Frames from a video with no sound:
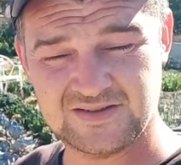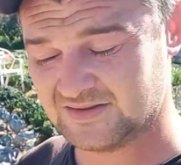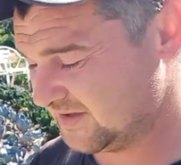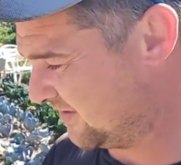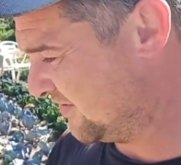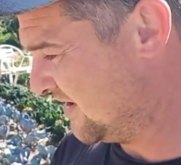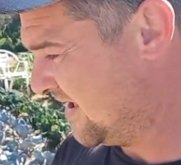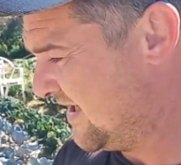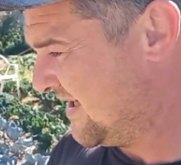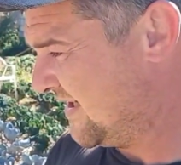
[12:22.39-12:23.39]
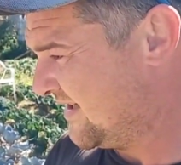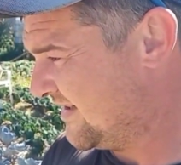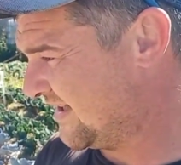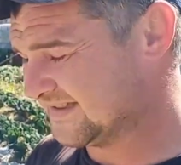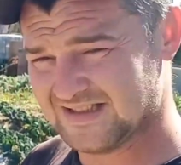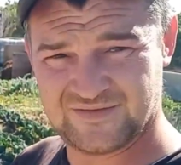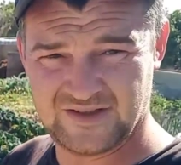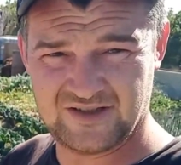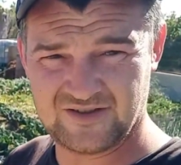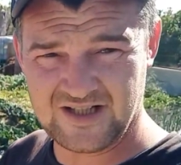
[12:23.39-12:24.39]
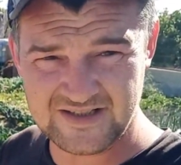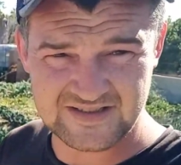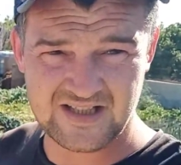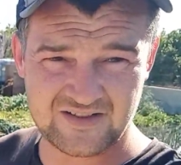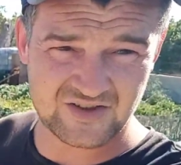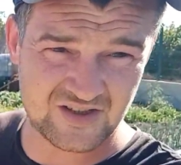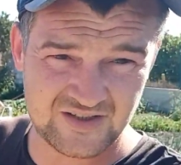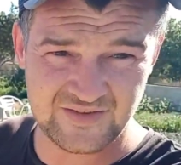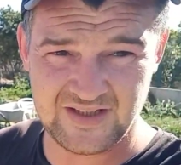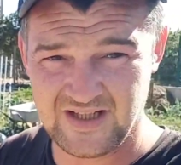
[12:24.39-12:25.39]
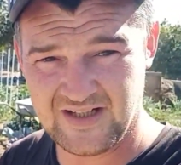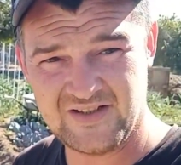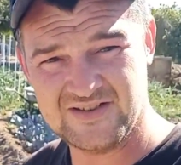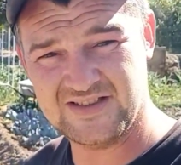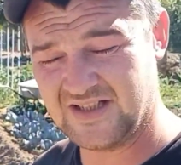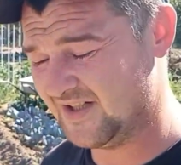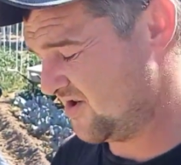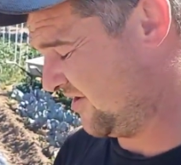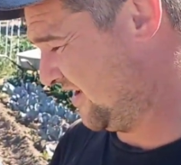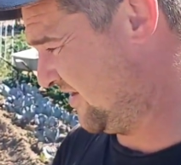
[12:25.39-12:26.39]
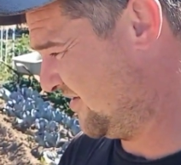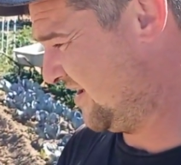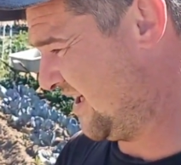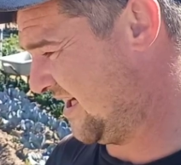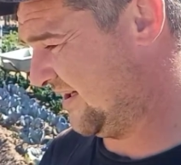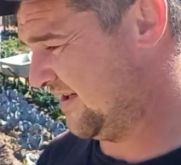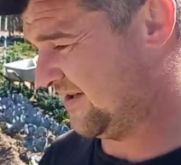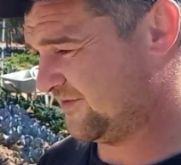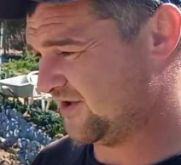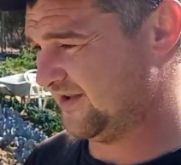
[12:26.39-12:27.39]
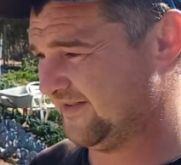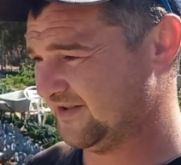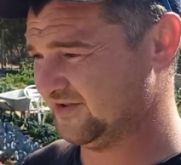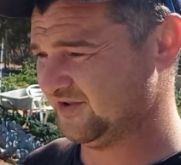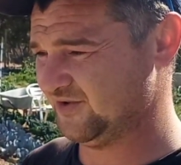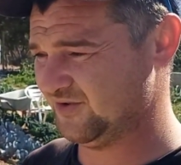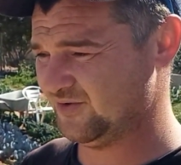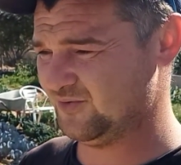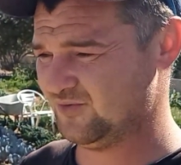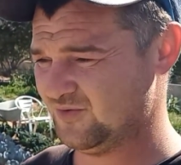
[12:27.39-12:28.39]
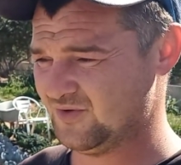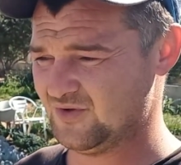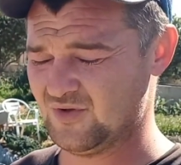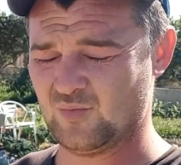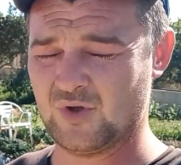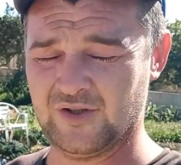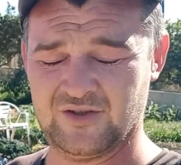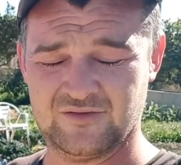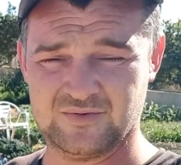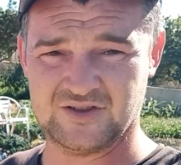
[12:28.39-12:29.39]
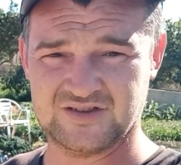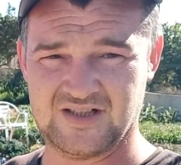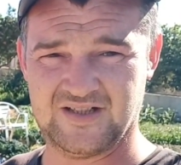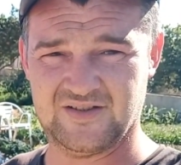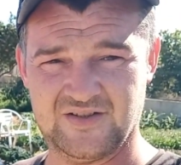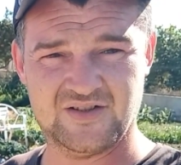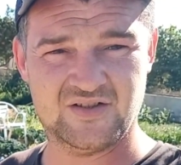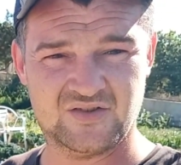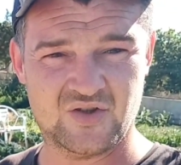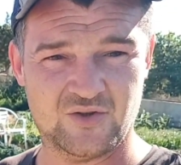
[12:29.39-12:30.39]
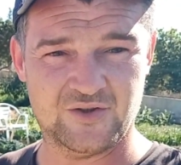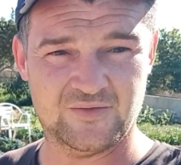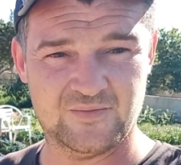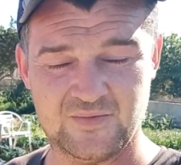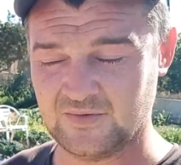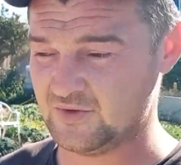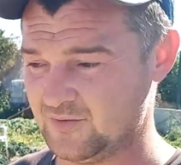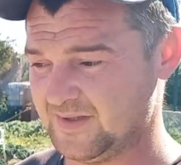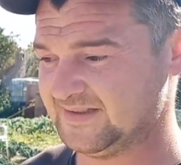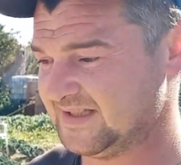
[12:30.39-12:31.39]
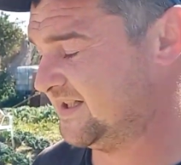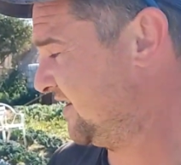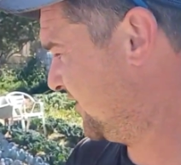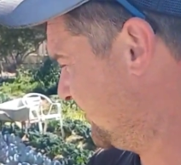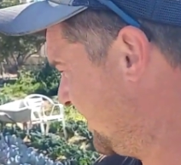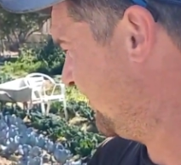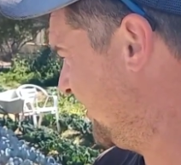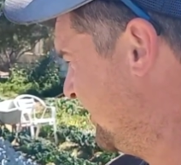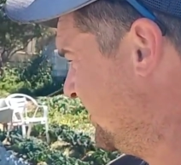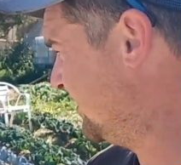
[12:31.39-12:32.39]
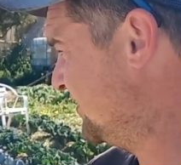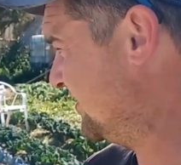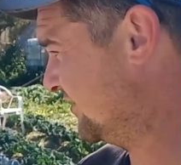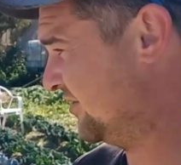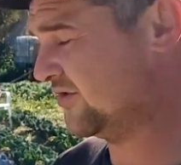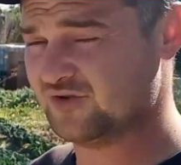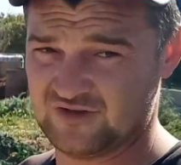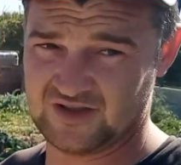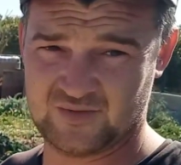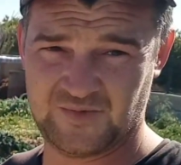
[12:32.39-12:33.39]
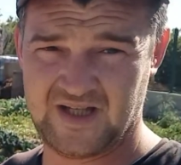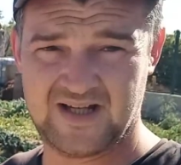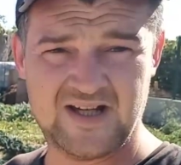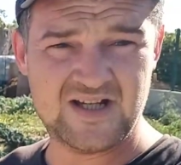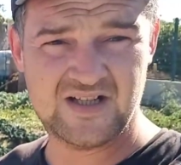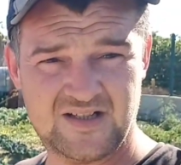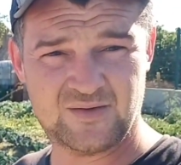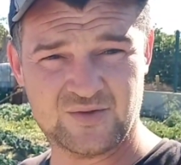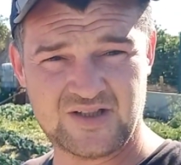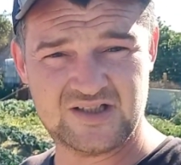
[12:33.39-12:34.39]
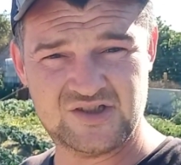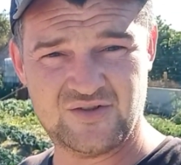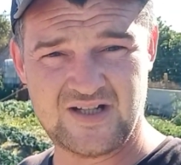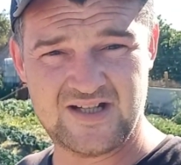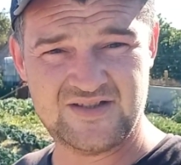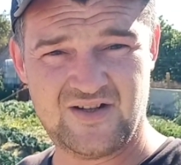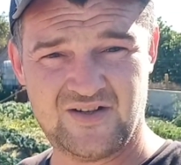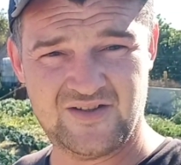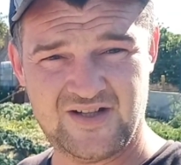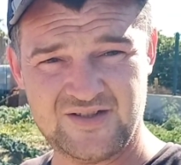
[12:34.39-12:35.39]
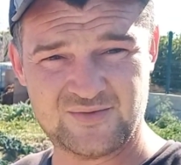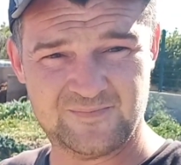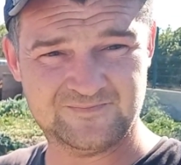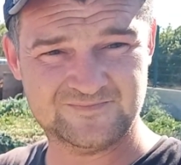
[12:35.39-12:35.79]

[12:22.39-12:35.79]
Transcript: So that's this video, guys. I'm going to leave it there because it's getting hot now, and I've got to nip down to one of the other plots of land, go and do a bit of tidying up down there. So I'm going to go and crack on with that, and I will catch you guys on the next one.